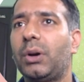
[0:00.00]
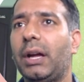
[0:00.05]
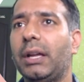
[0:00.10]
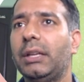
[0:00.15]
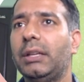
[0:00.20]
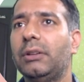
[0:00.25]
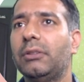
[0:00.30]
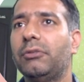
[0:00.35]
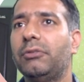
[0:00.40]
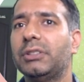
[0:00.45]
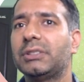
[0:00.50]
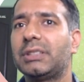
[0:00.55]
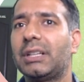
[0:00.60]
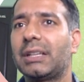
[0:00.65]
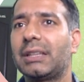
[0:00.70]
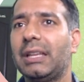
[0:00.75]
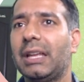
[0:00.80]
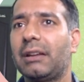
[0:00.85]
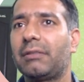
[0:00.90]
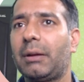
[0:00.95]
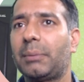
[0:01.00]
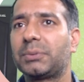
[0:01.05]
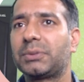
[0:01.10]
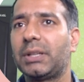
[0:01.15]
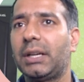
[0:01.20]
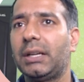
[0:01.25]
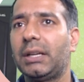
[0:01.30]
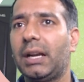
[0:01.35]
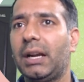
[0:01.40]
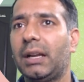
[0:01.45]
So I visit their
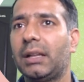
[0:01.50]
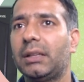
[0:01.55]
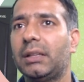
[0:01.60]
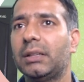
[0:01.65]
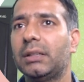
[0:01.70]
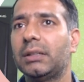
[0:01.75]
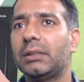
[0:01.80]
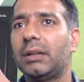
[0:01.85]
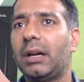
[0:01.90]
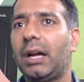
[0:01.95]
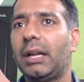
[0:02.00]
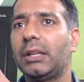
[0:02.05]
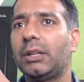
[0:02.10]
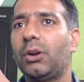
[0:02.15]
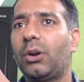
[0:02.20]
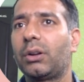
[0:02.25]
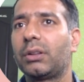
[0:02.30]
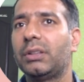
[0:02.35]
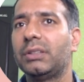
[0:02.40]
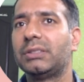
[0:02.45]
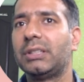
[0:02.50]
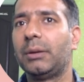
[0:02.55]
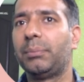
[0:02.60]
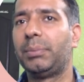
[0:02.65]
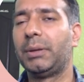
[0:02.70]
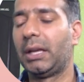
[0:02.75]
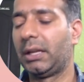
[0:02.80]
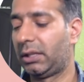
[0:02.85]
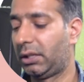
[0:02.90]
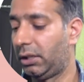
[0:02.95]
website and I got this
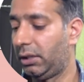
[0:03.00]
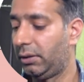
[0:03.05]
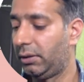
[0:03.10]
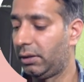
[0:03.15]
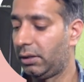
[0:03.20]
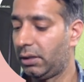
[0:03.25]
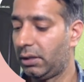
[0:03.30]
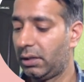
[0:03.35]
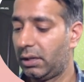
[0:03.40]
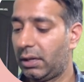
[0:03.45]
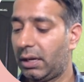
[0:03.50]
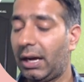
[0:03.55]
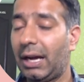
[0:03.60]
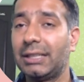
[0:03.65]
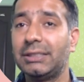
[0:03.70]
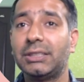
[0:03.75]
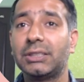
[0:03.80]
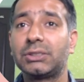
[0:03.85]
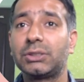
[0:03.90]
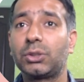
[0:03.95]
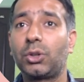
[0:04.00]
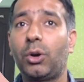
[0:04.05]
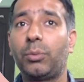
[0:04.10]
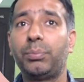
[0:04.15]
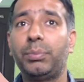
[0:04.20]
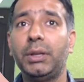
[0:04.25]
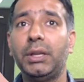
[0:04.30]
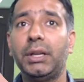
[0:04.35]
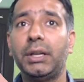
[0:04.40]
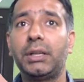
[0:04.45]
API key. I just
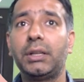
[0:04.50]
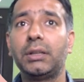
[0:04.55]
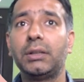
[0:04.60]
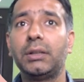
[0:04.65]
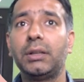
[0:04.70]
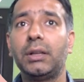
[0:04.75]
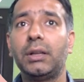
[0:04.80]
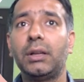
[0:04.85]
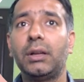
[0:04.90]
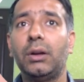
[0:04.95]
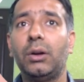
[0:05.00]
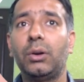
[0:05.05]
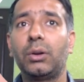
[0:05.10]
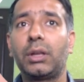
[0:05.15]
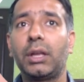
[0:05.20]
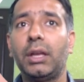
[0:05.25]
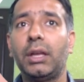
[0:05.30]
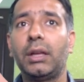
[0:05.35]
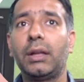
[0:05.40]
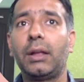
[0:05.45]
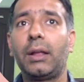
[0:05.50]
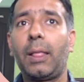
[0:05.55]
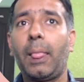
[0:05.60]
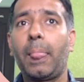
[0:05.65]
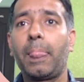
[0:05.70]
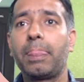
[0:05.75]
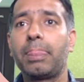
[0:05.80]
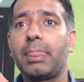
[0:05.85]
copy it. Okay.